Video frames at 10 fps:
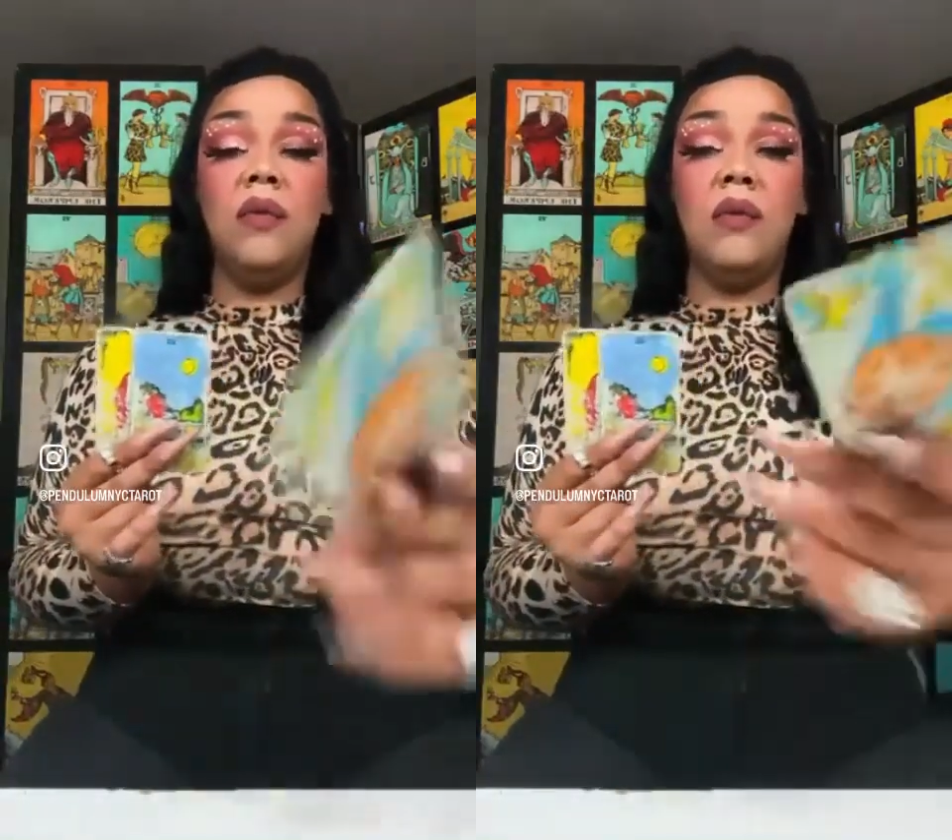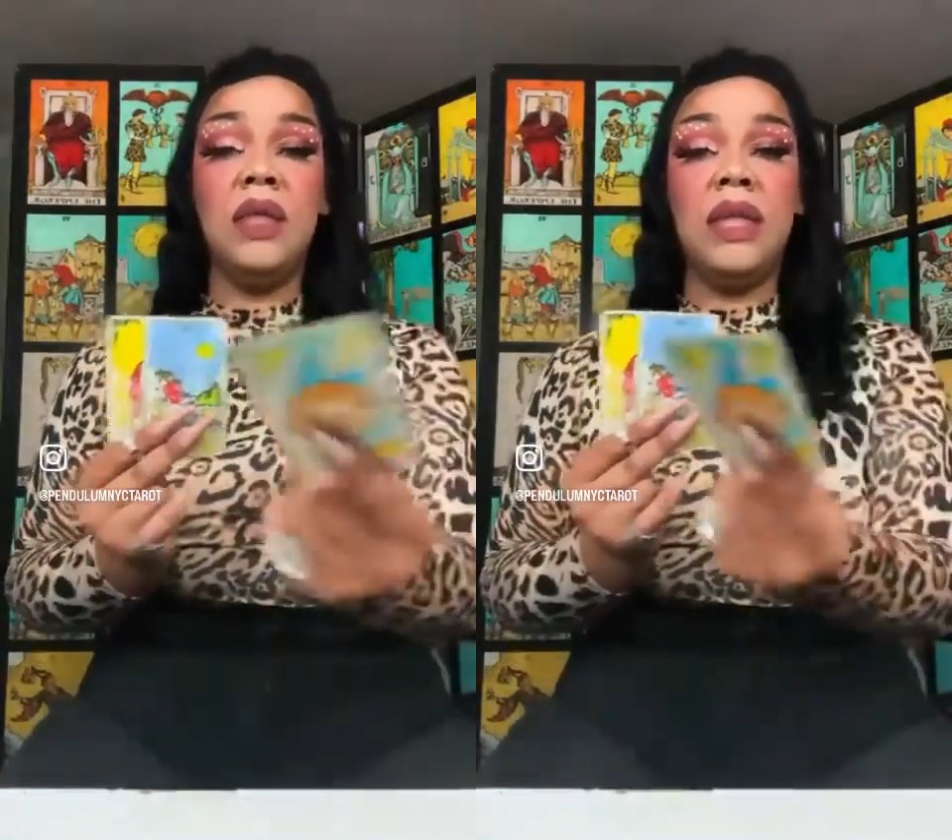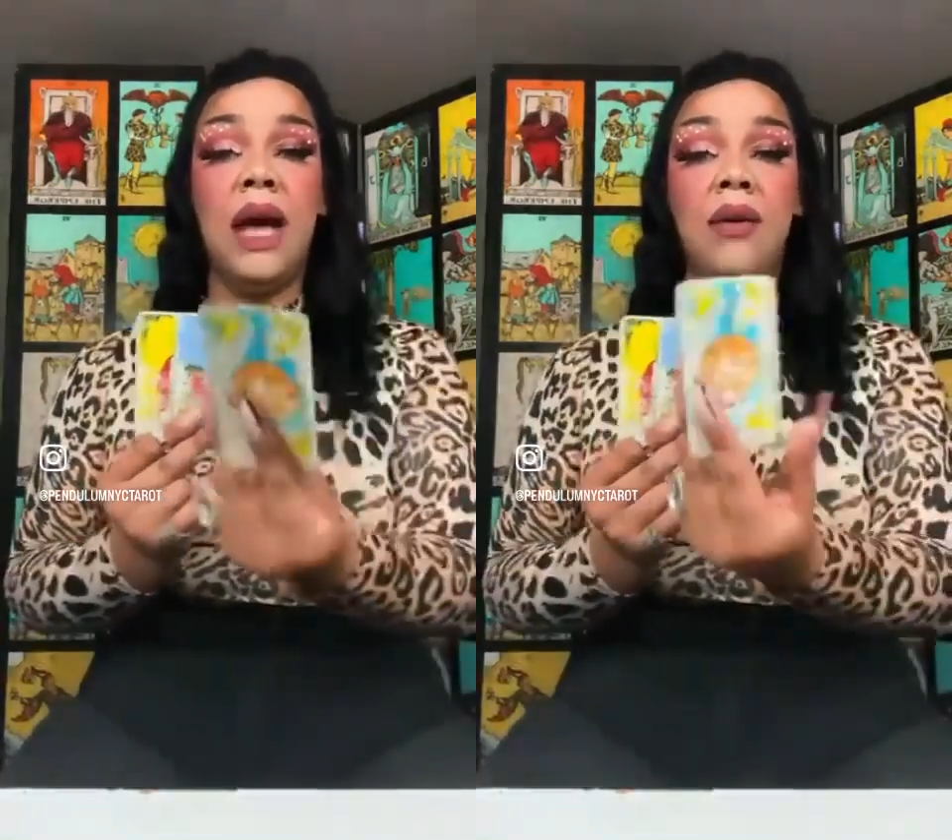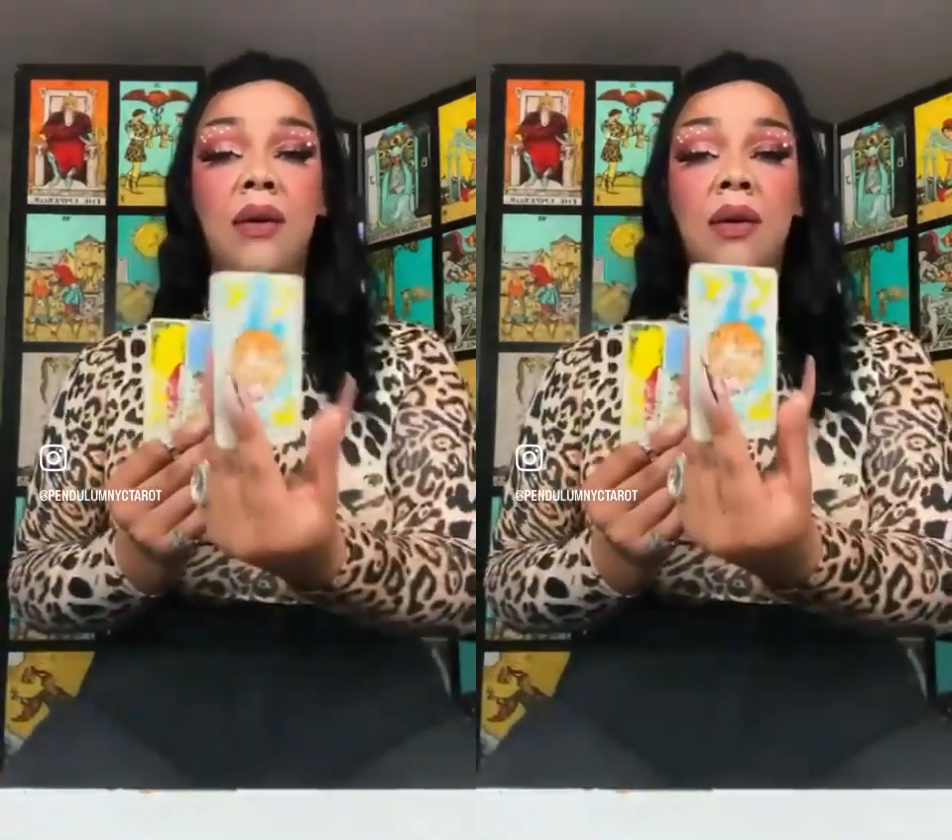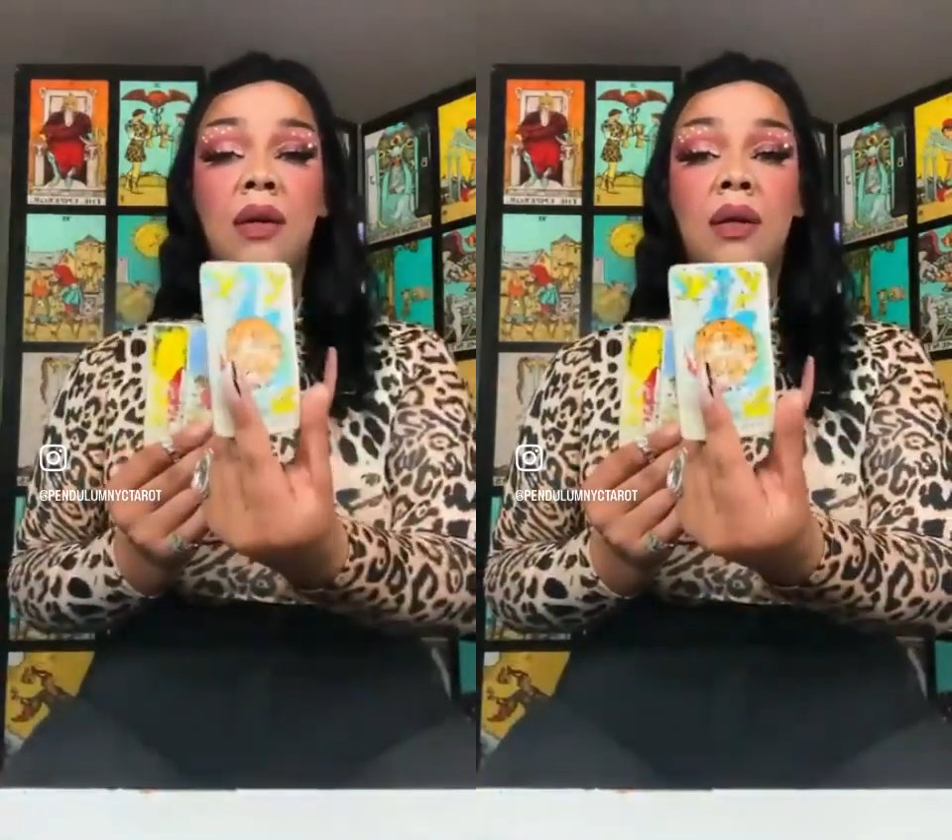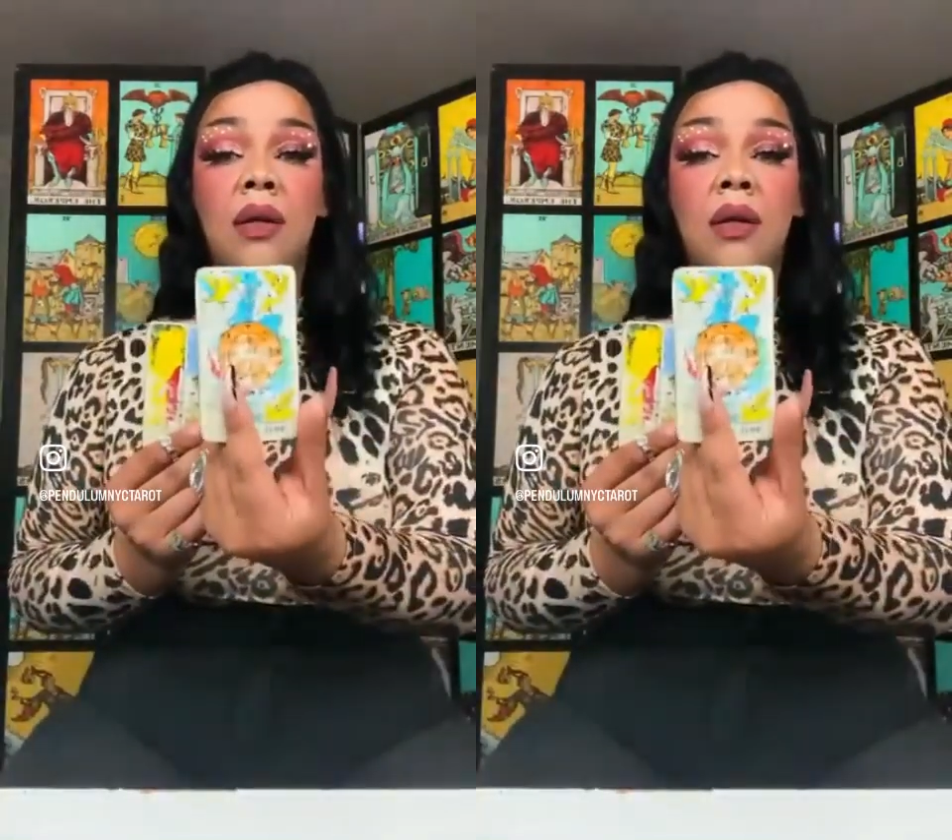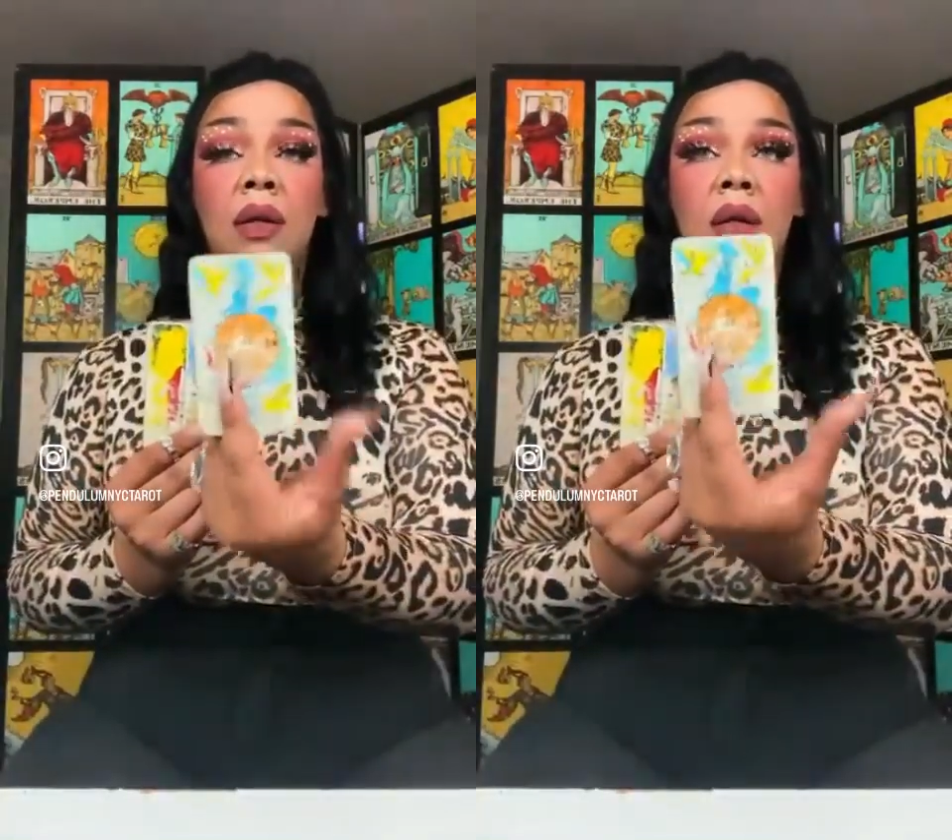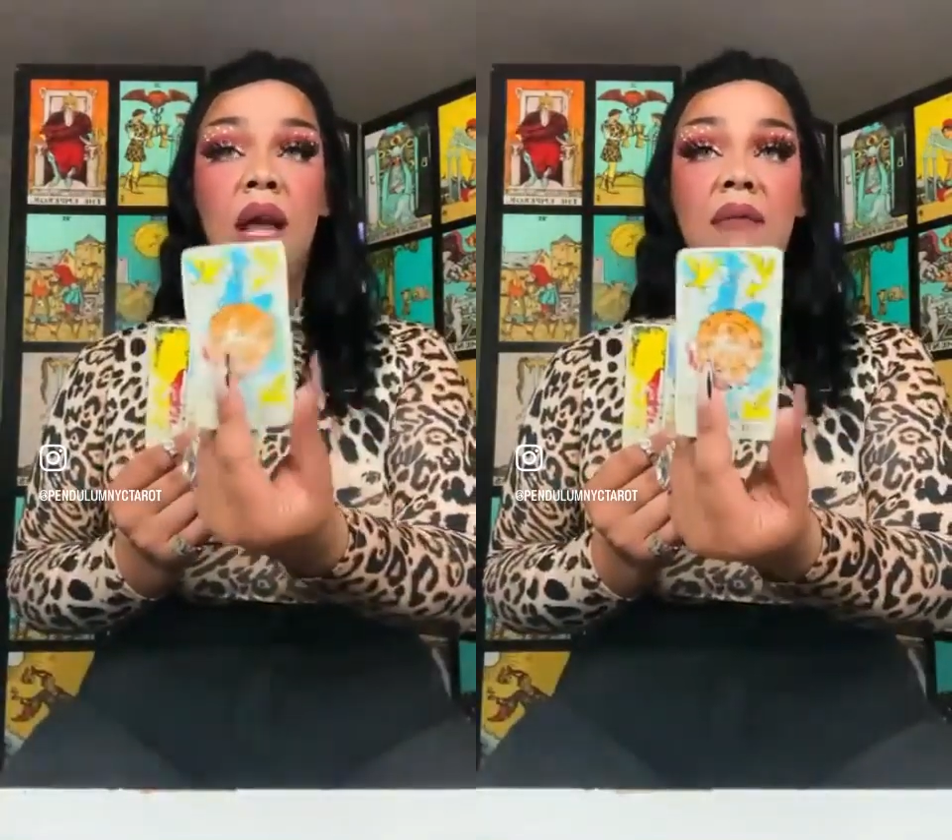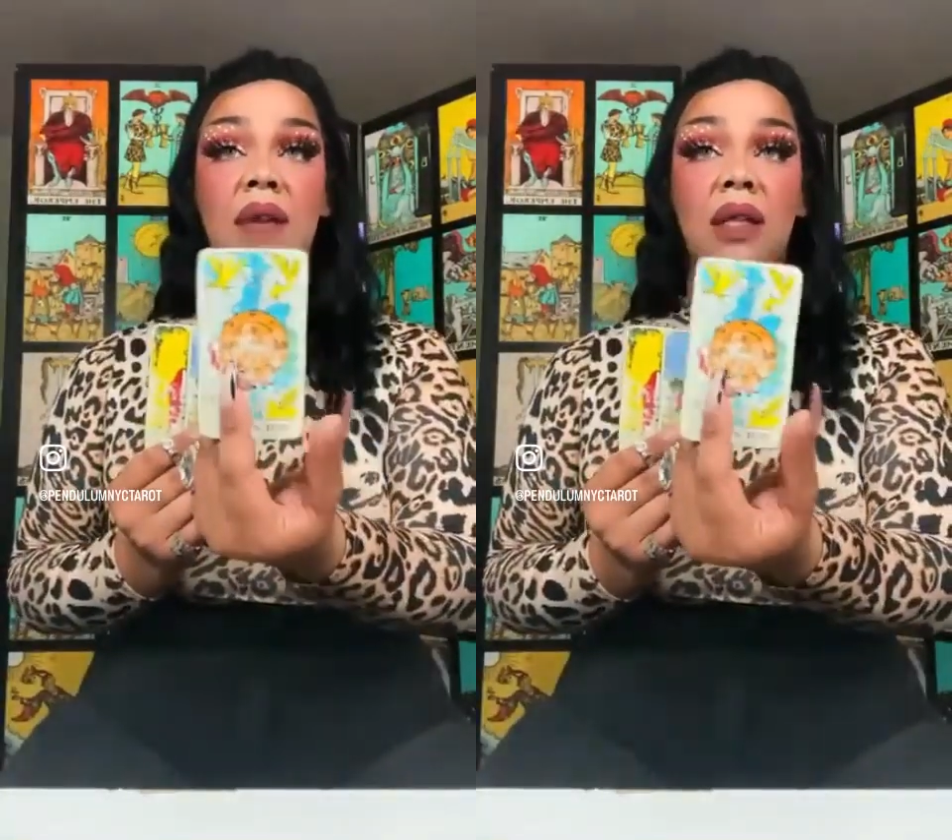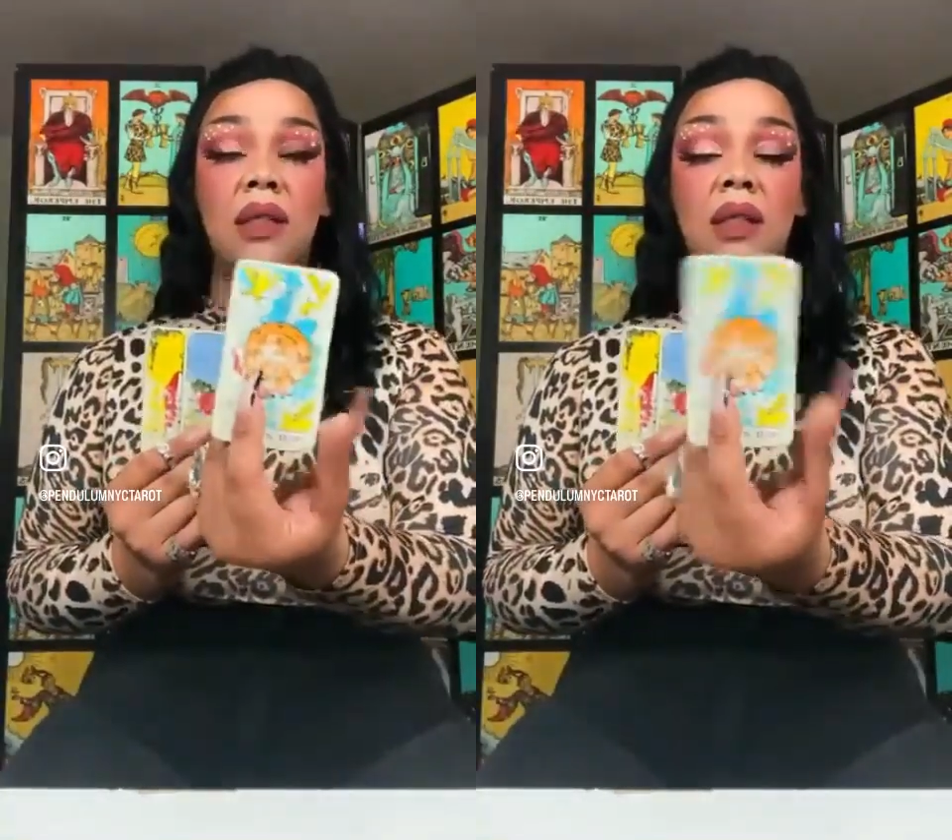with Saturn, life
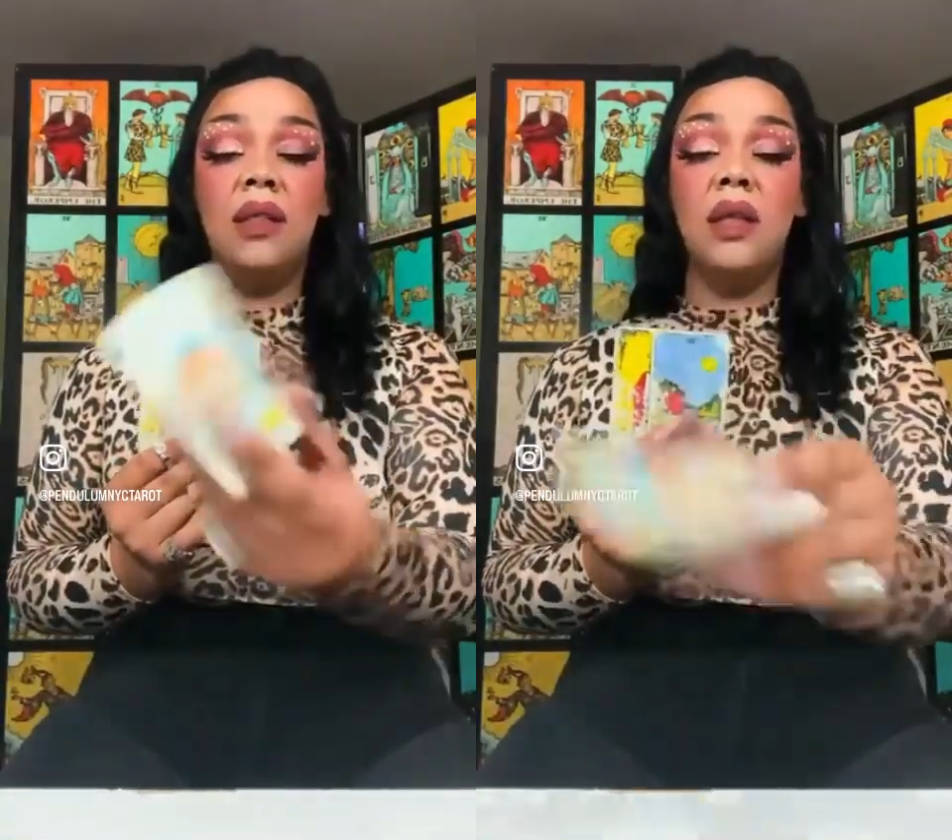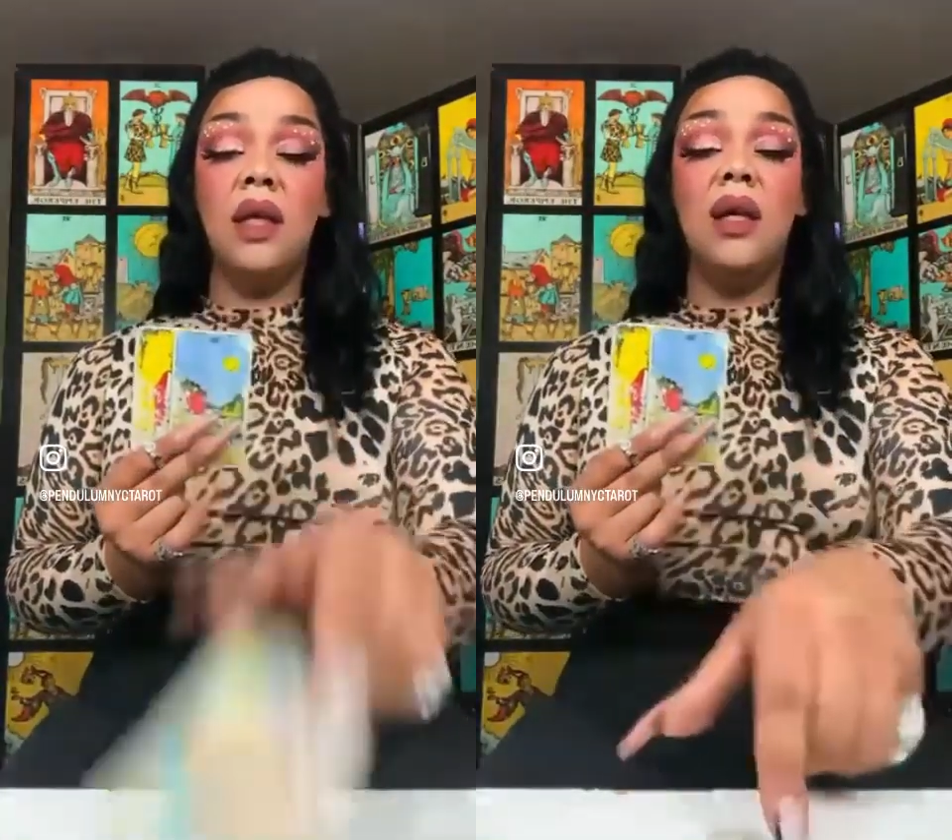lessons,